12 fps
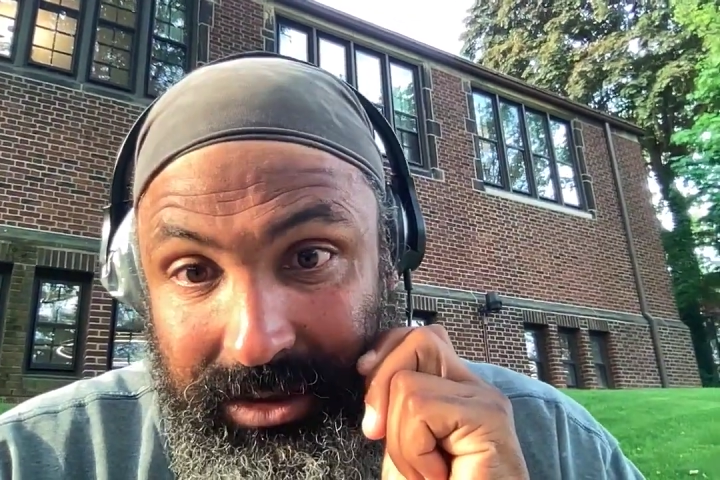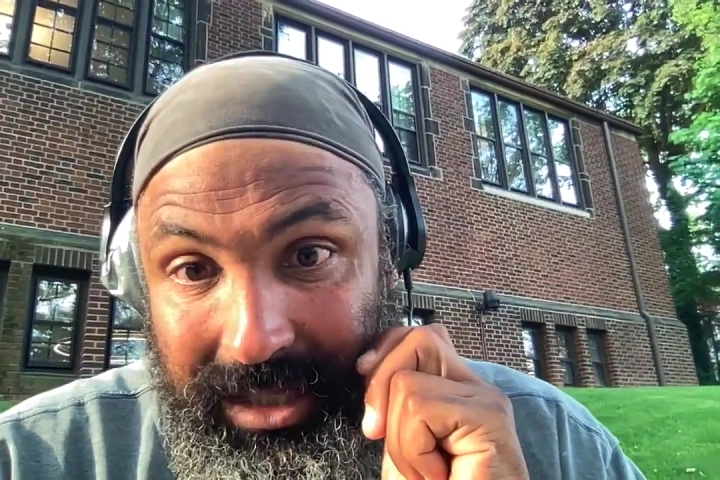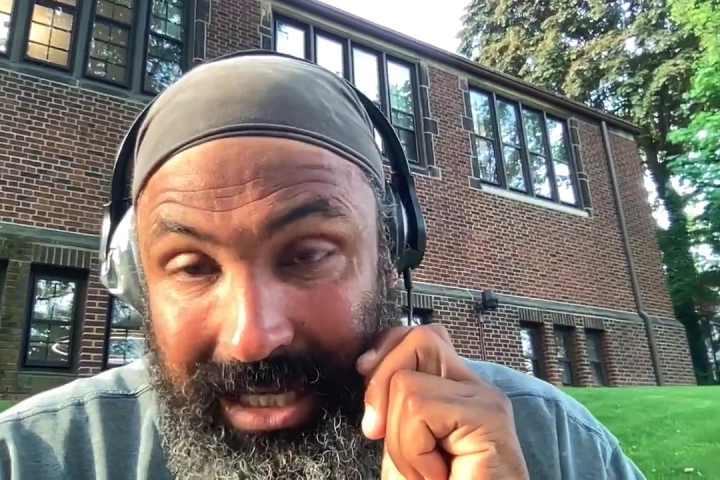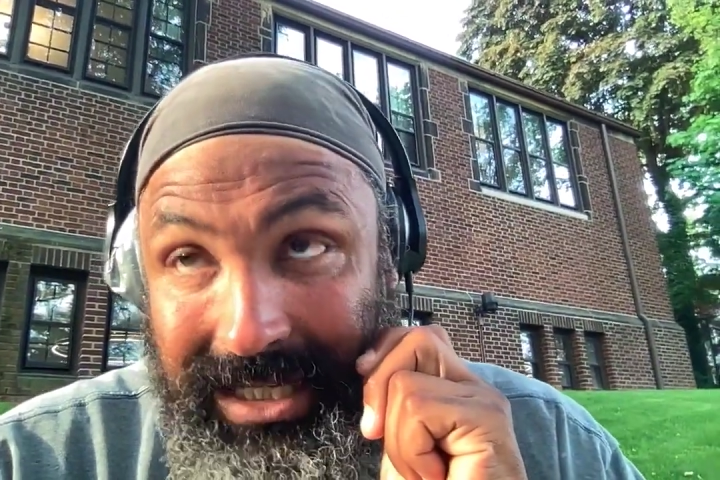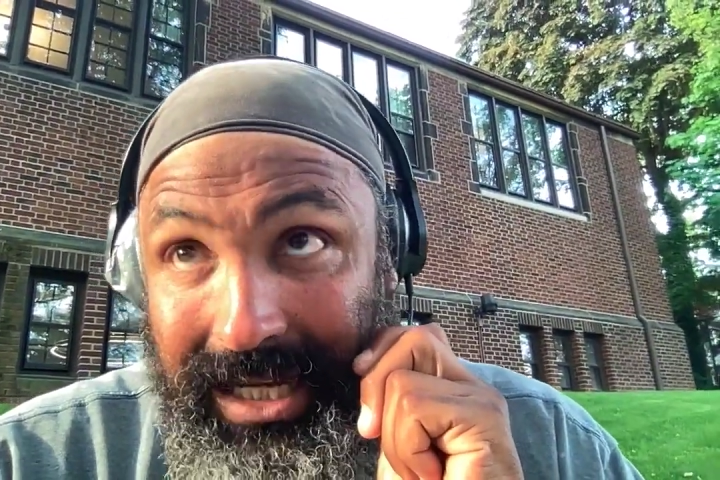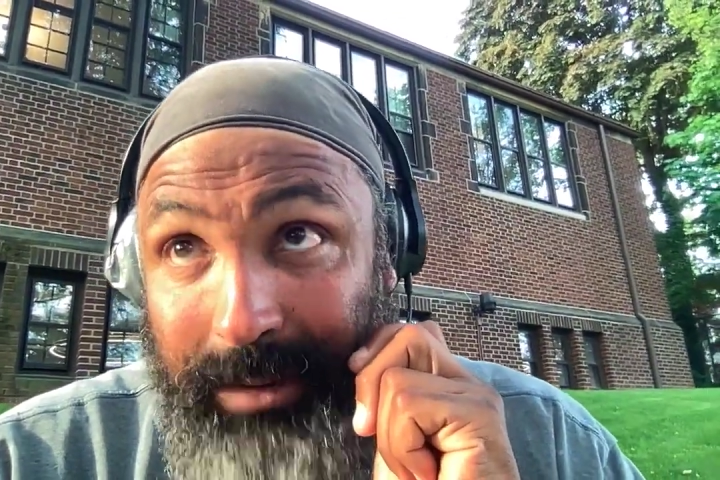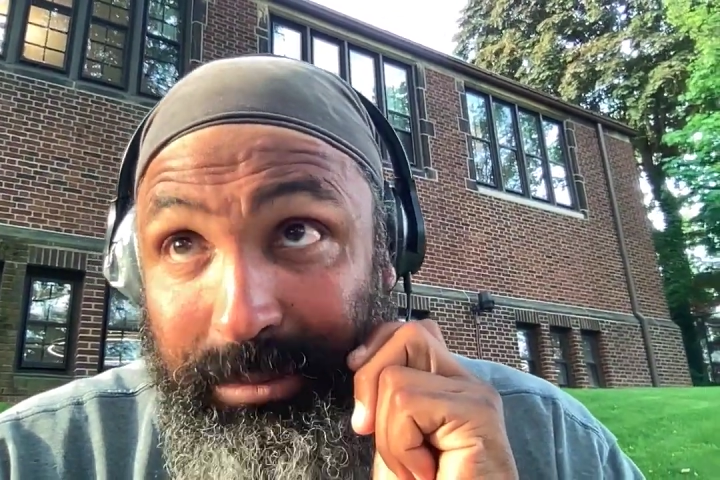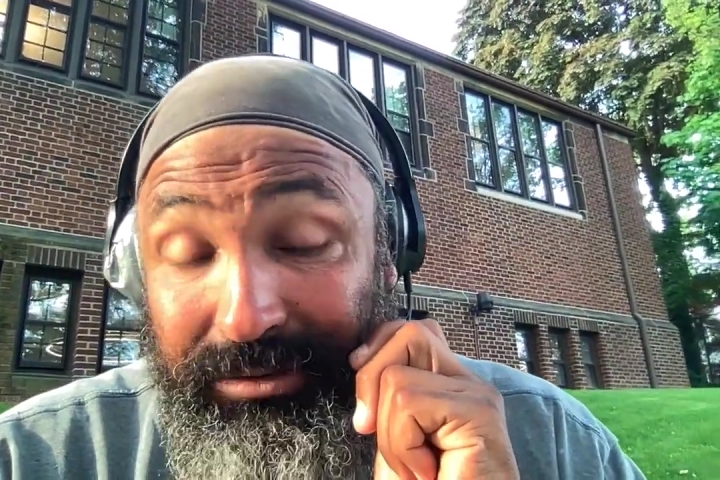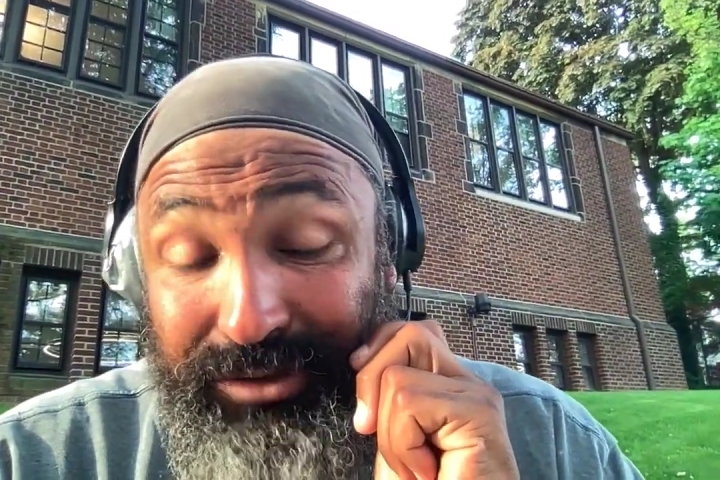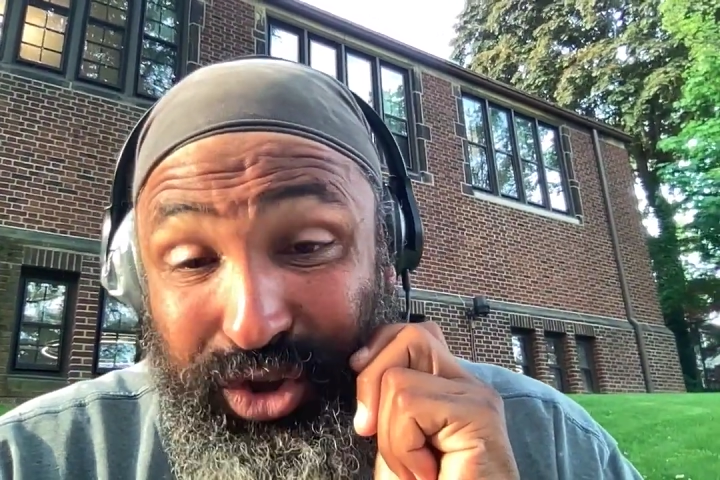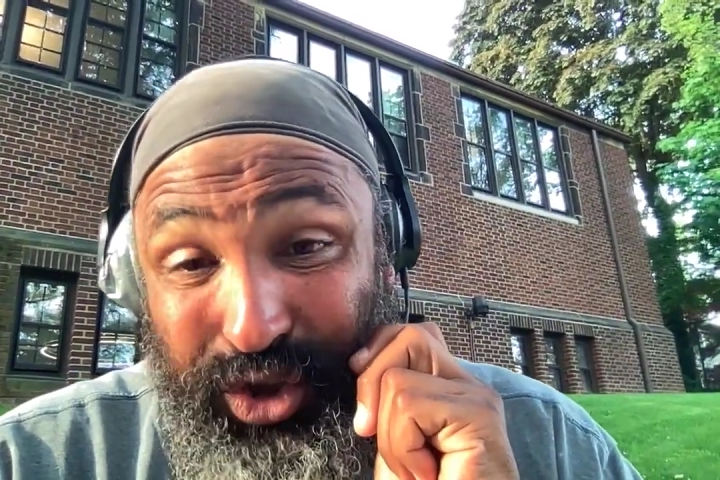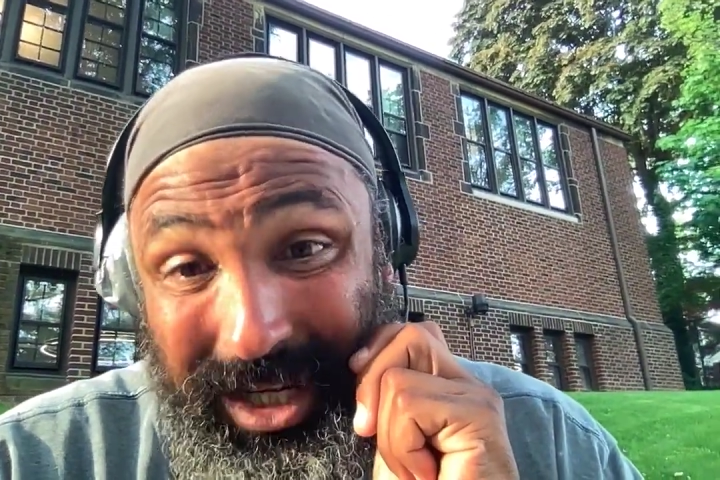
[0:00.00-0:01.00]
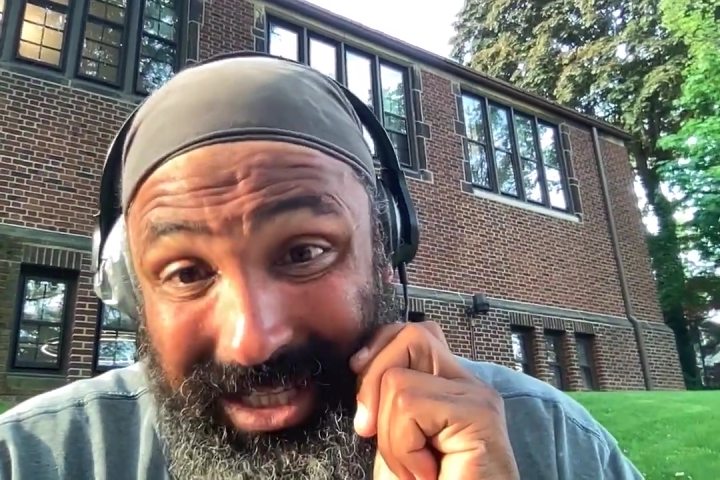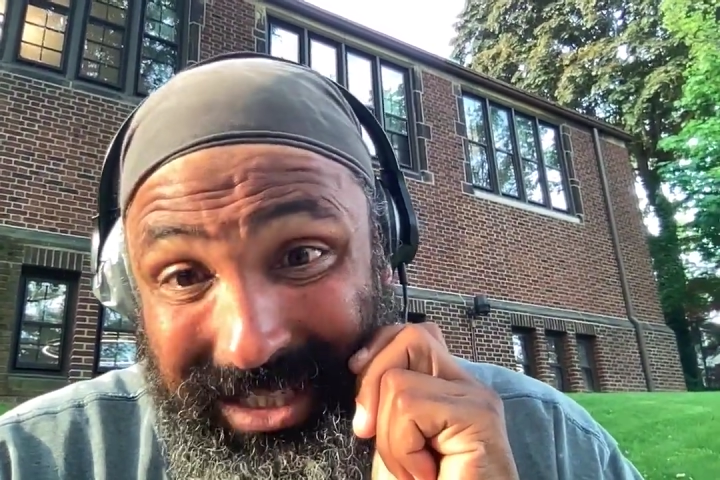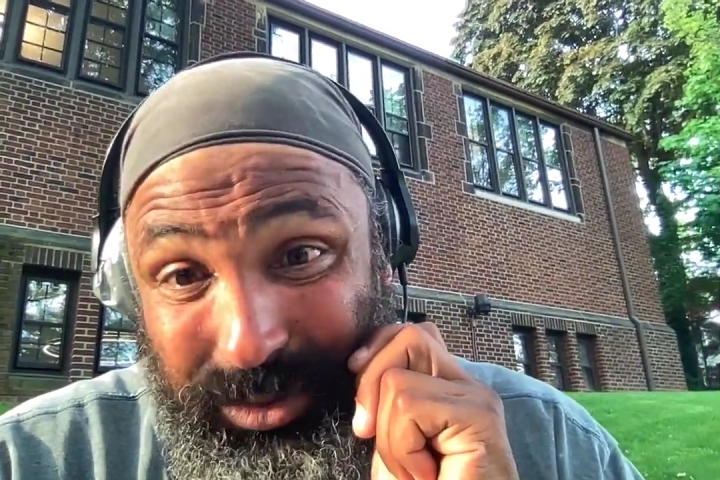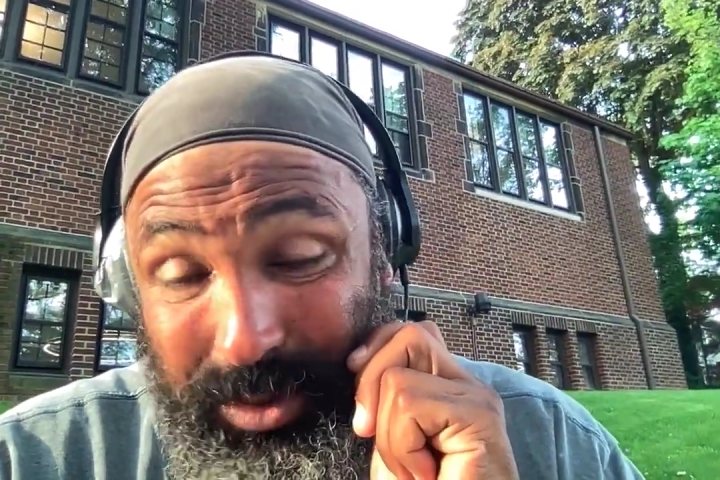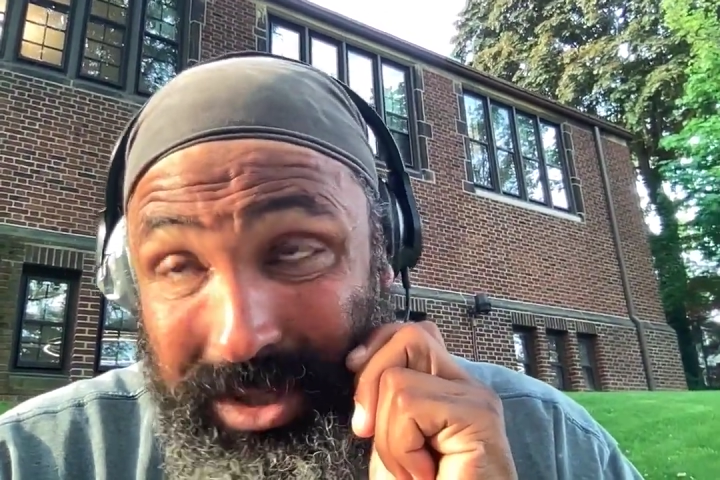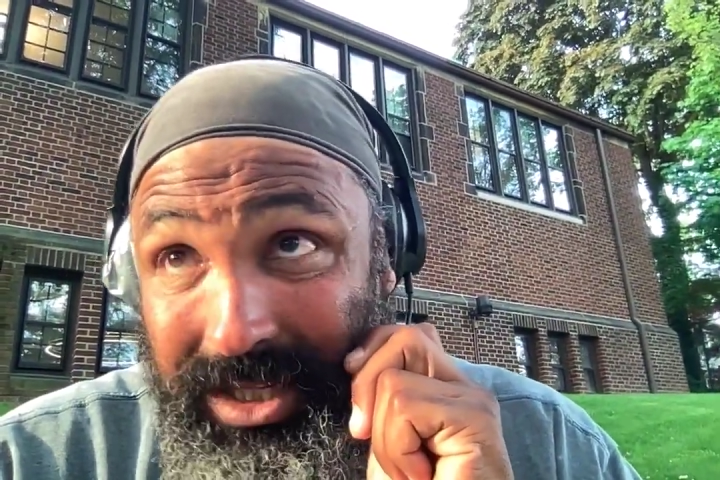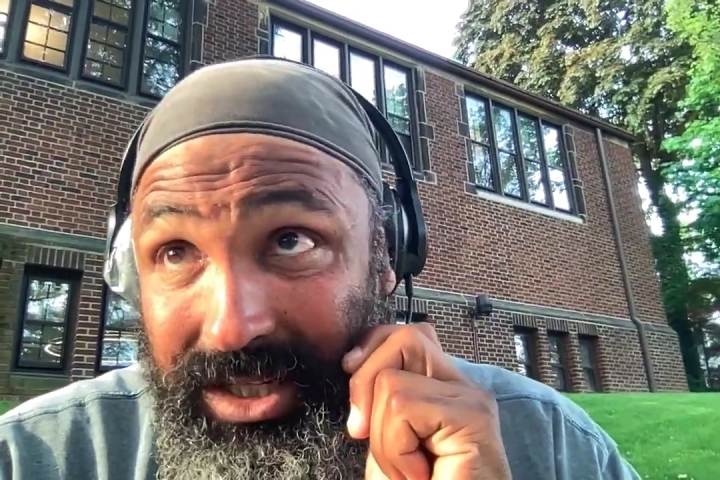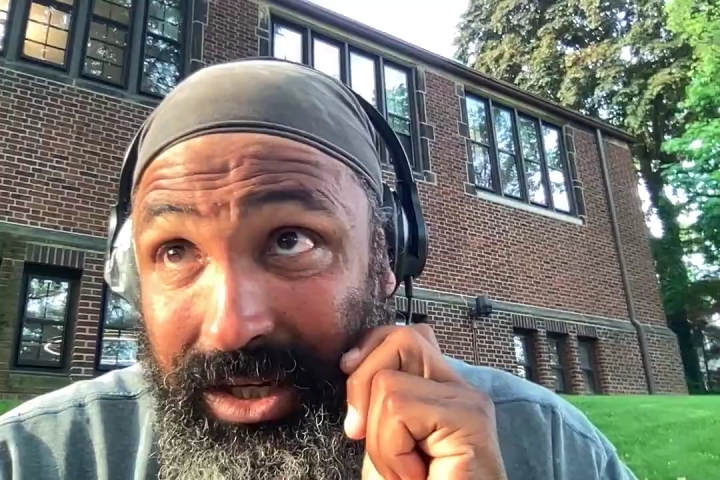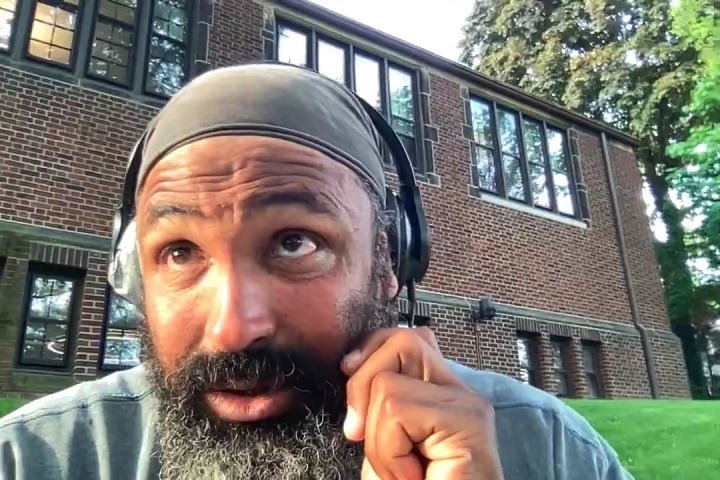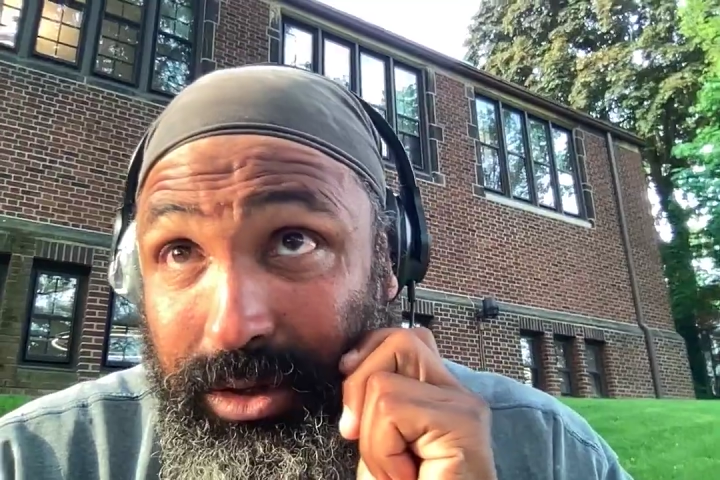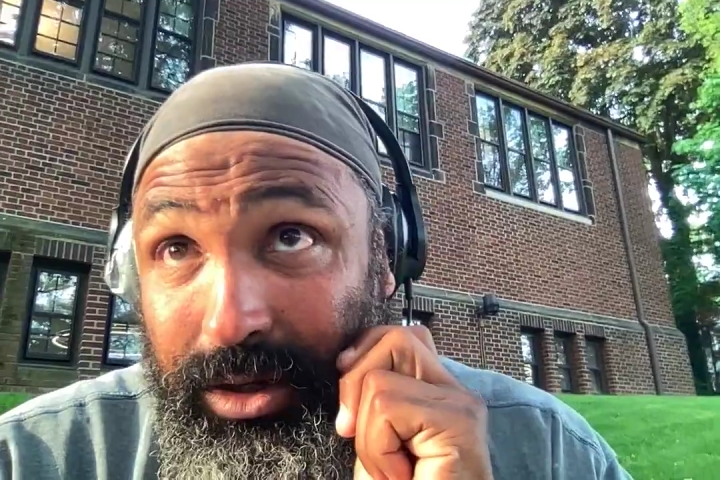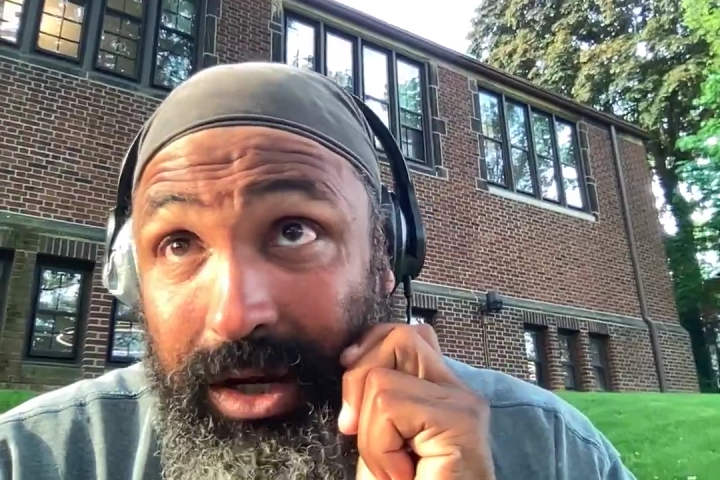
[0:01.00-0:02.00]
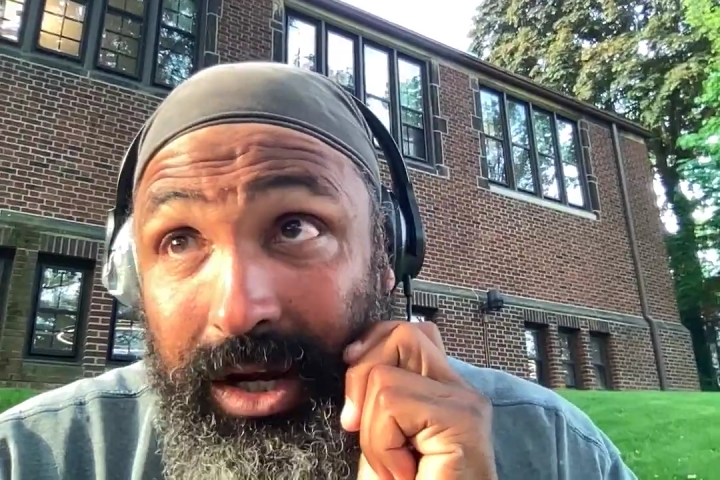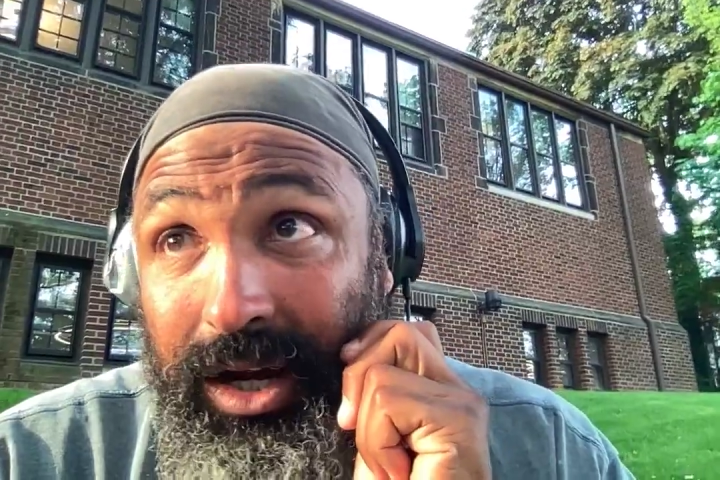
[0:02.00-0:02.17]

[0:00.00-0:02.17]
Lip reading: that type of trust with each other.